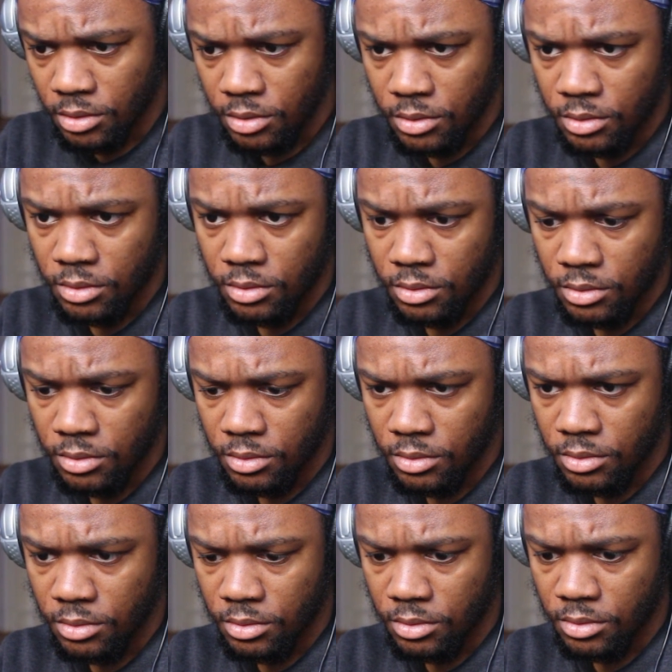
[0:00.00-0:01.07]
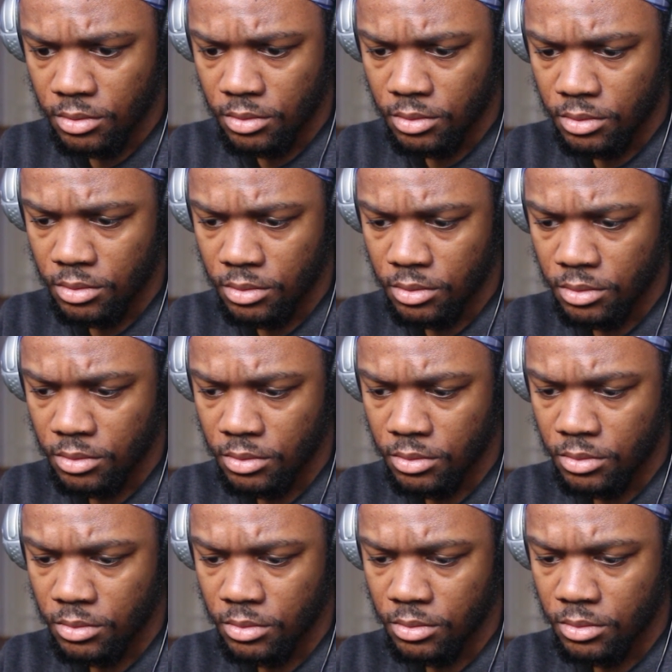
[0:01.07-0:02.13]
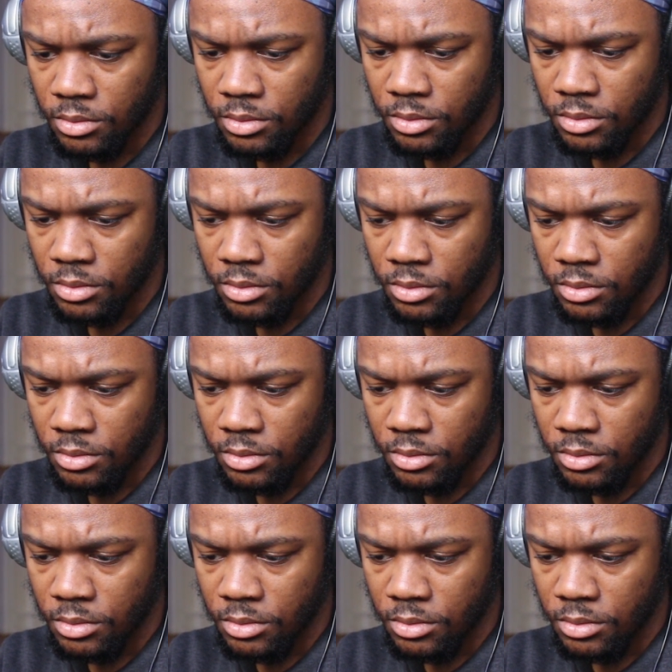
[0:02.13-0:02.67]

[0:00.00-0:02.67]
Nothing is said.